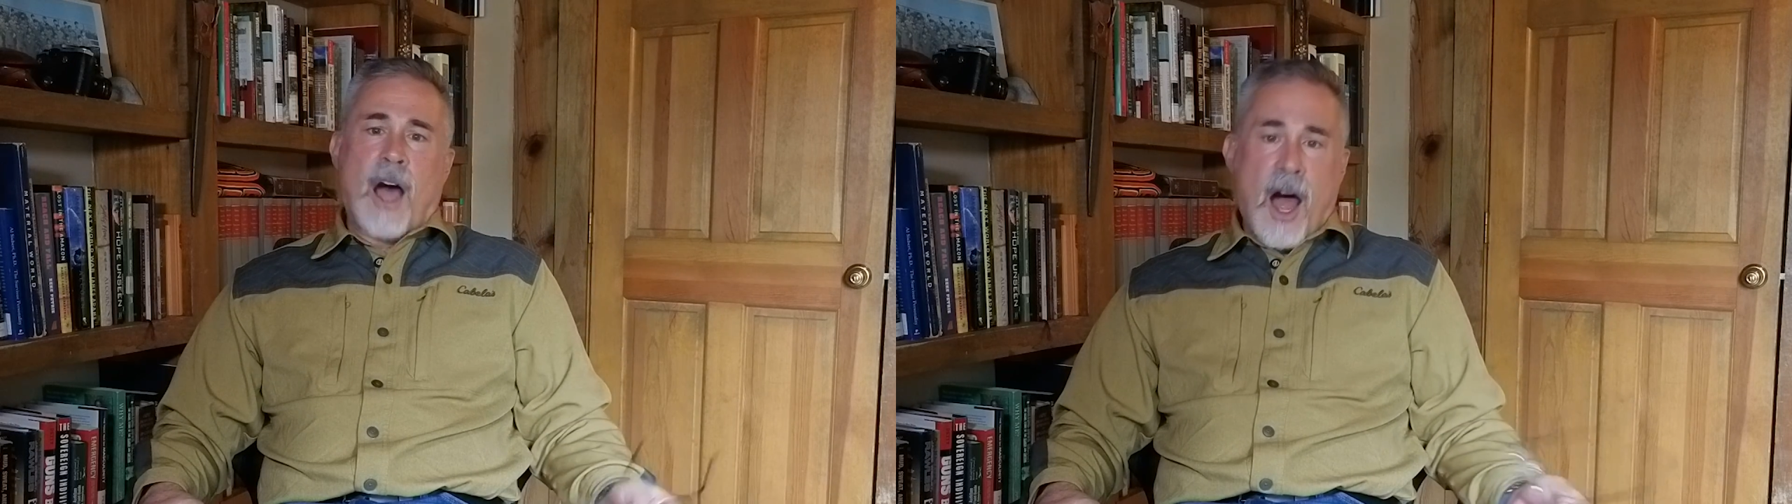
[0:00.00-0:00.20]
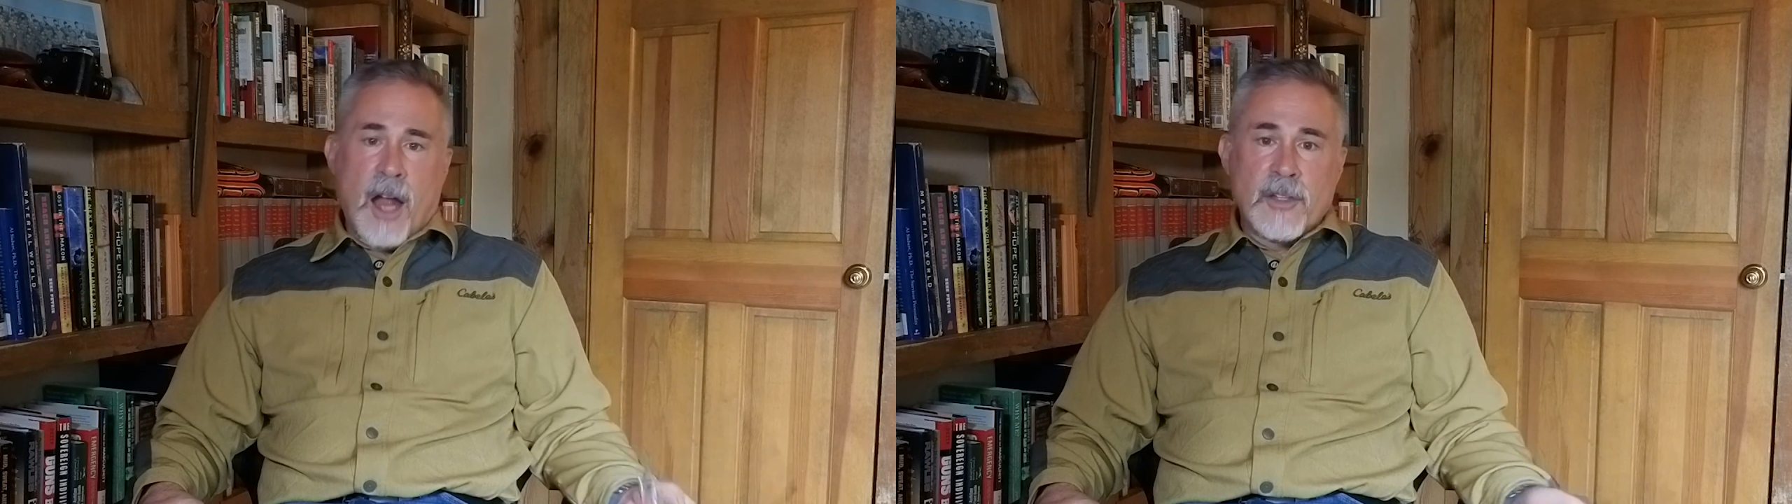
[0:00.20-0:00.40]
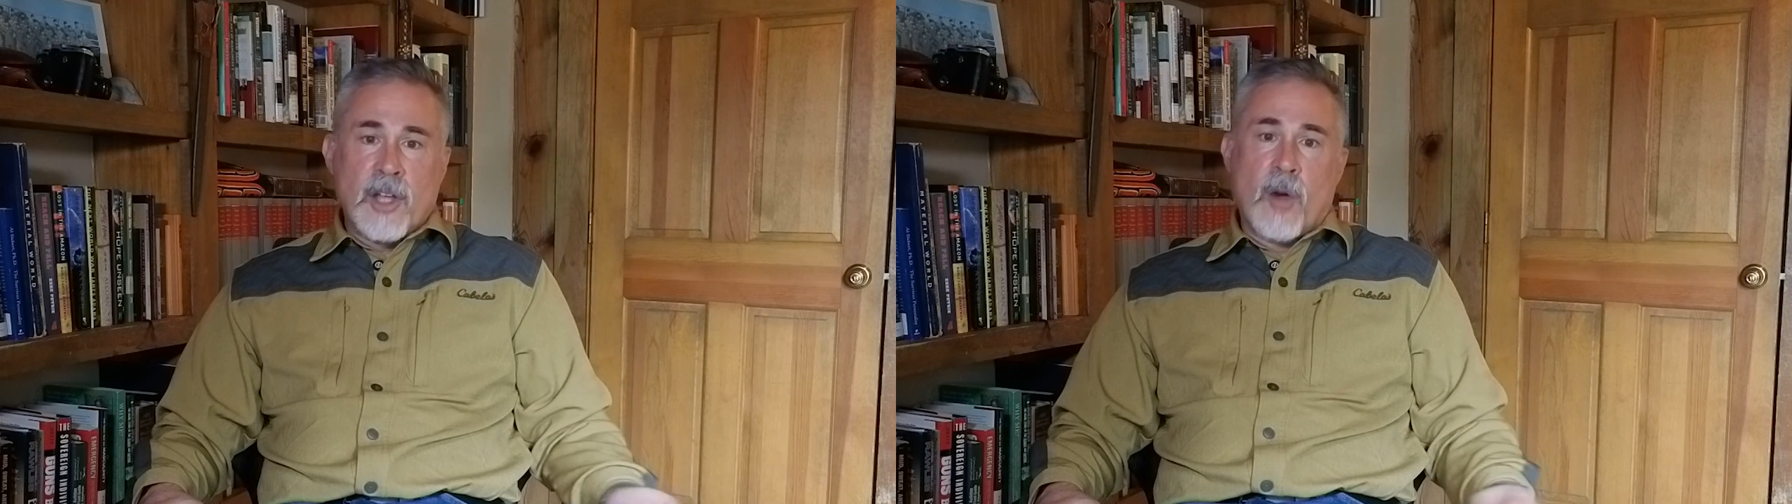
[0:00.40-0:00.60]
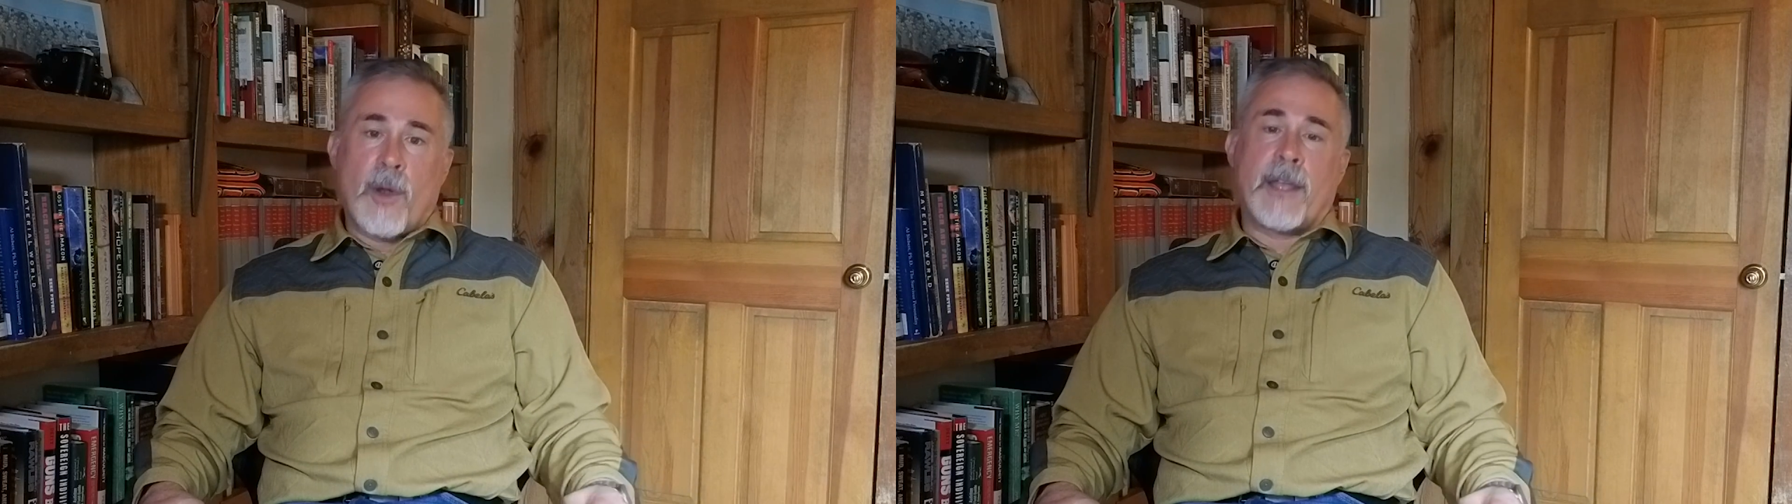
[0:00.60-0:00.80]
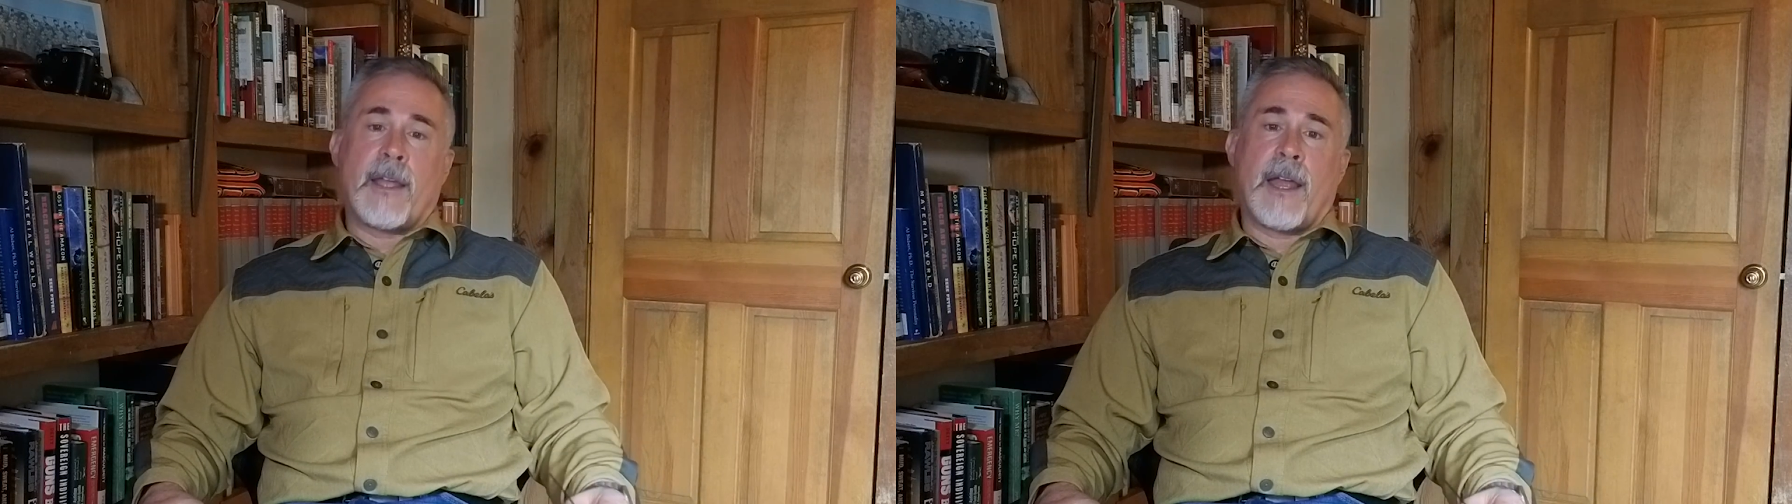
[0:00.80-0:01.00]

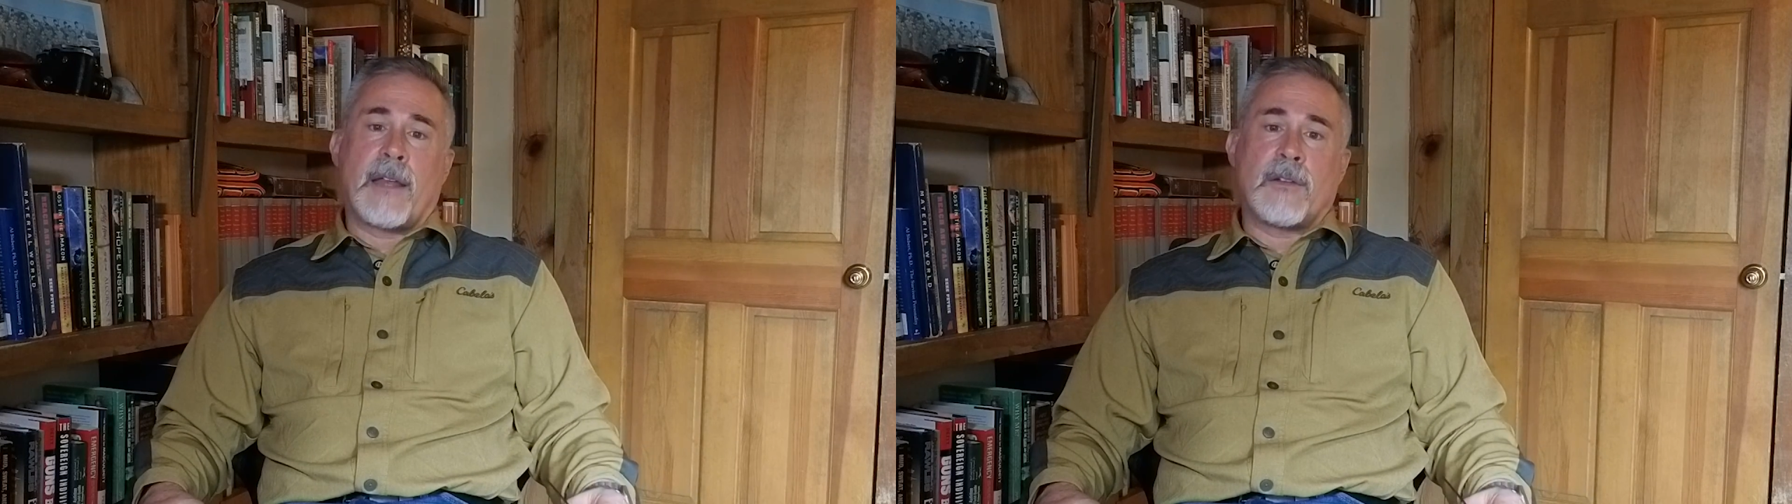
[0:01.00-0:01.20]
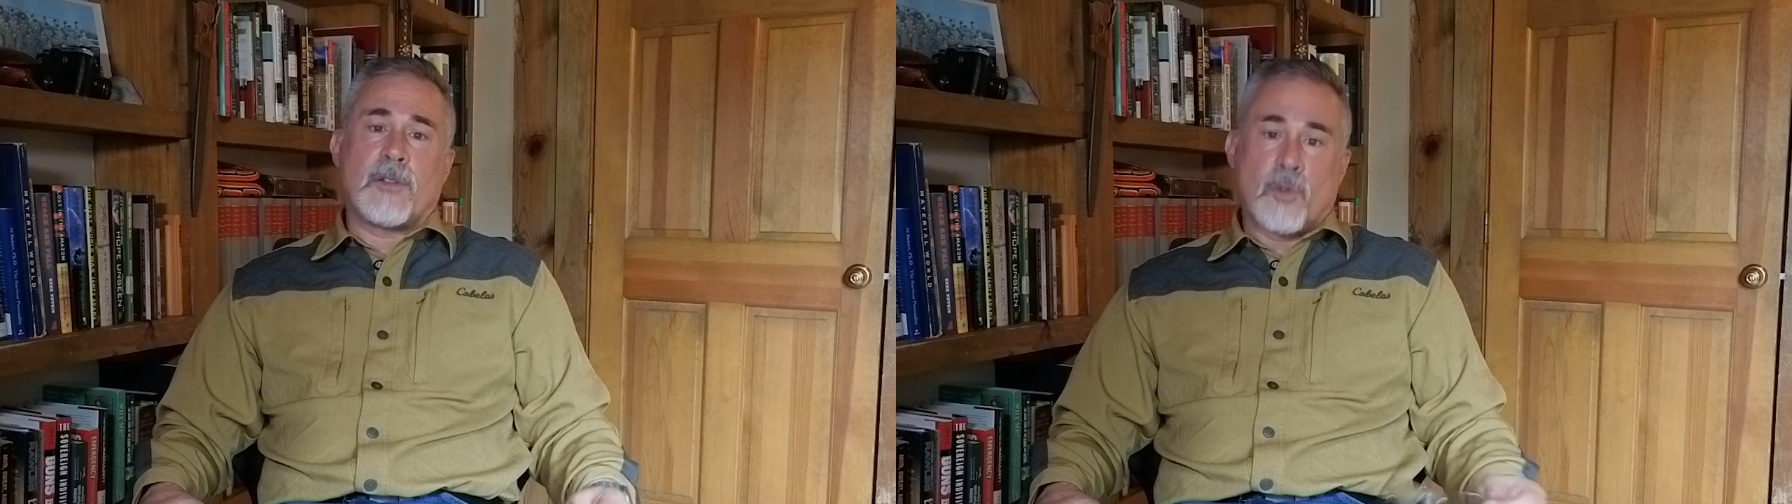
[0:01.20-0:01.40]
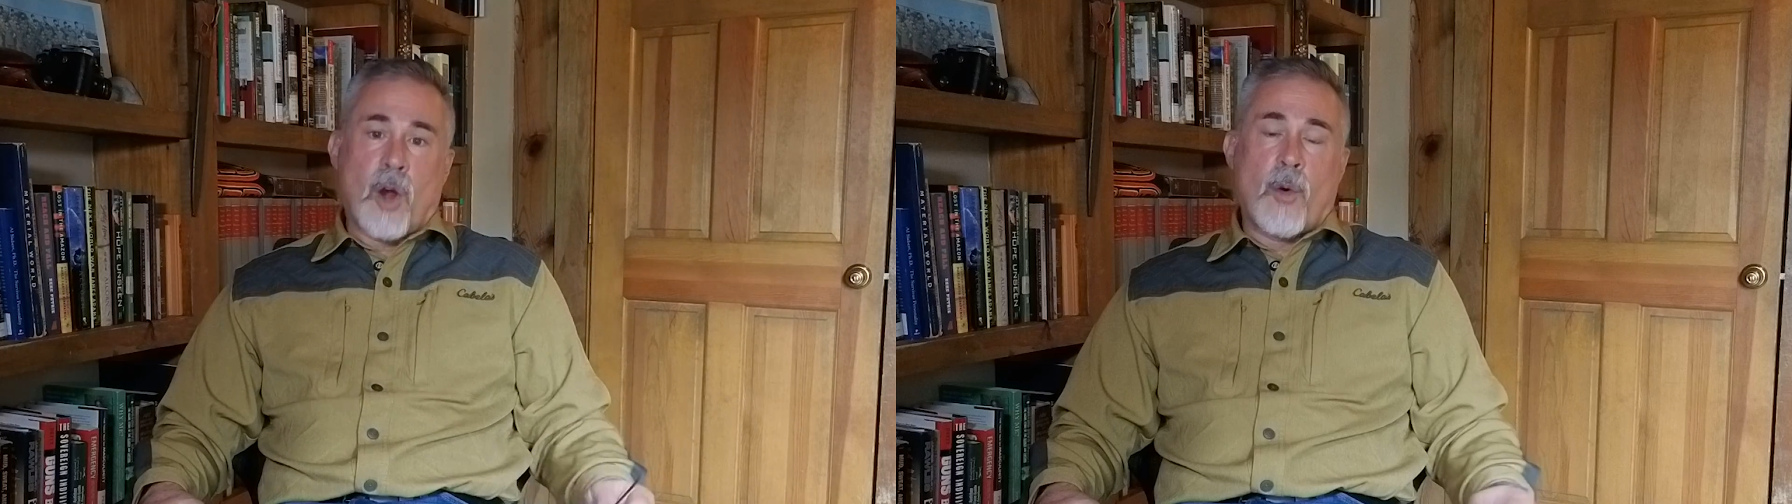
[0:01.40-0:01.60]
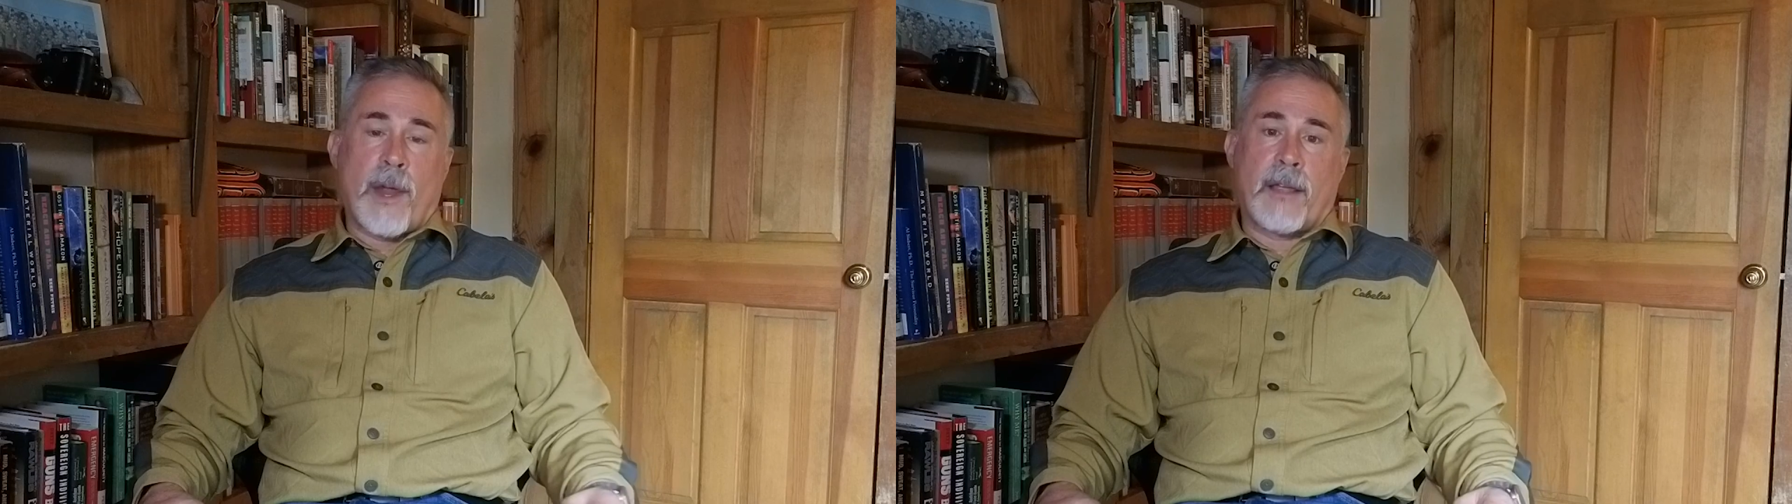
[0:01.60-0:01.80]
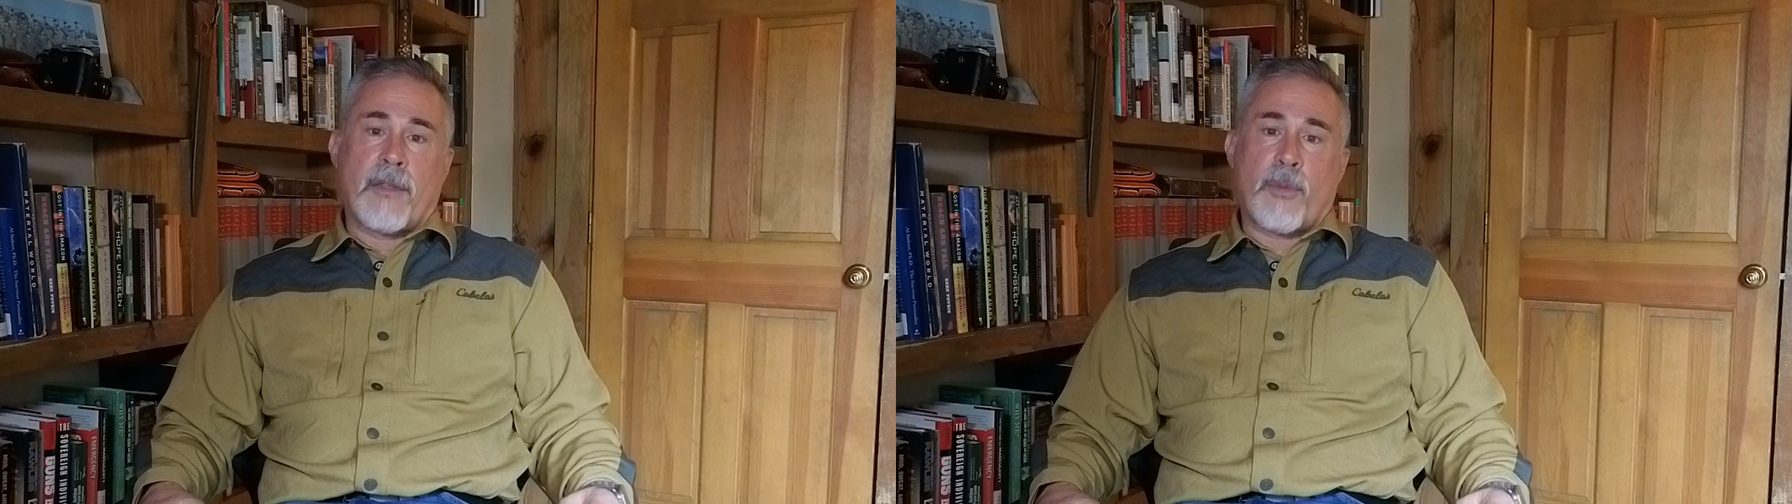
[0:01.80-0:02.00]
ongoing and
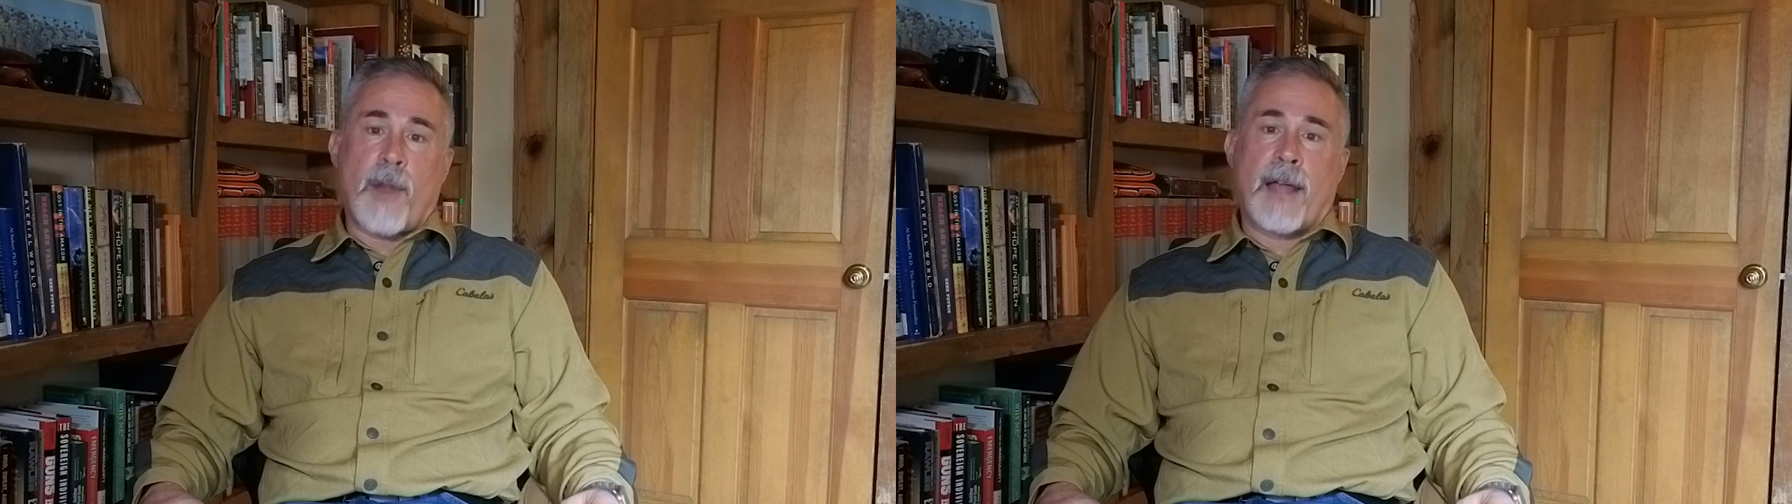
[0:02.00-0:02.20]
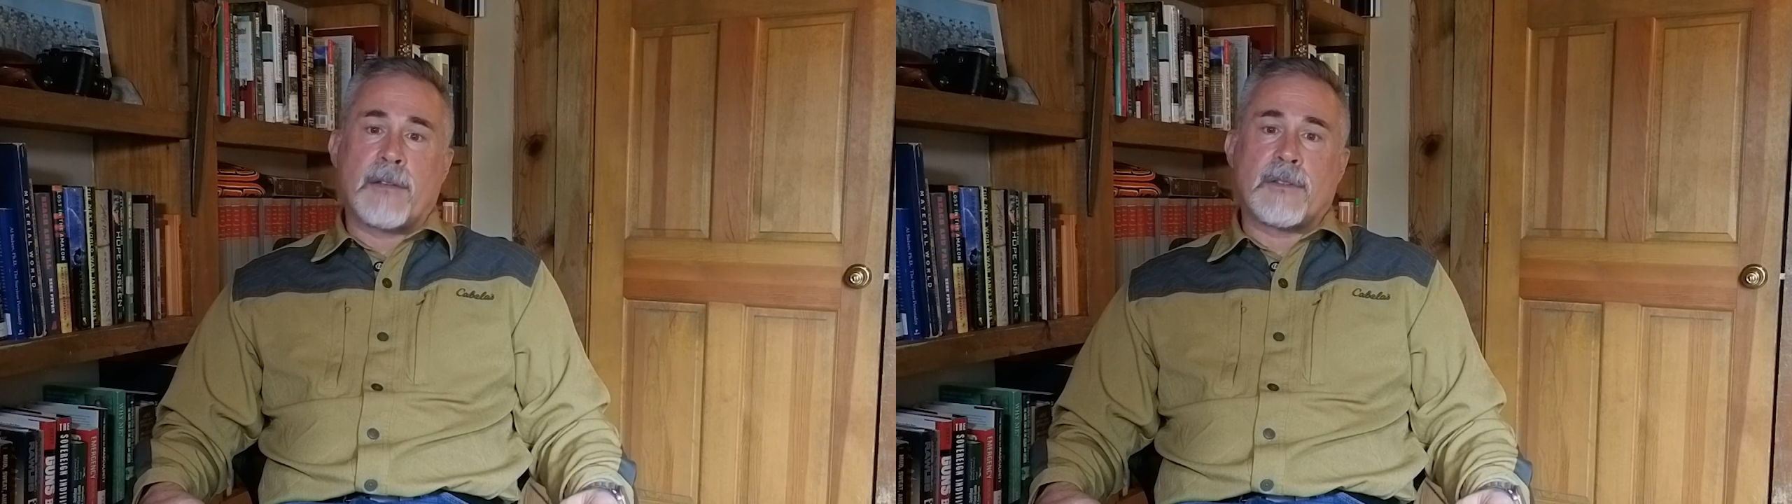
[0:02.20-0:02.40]
growing threat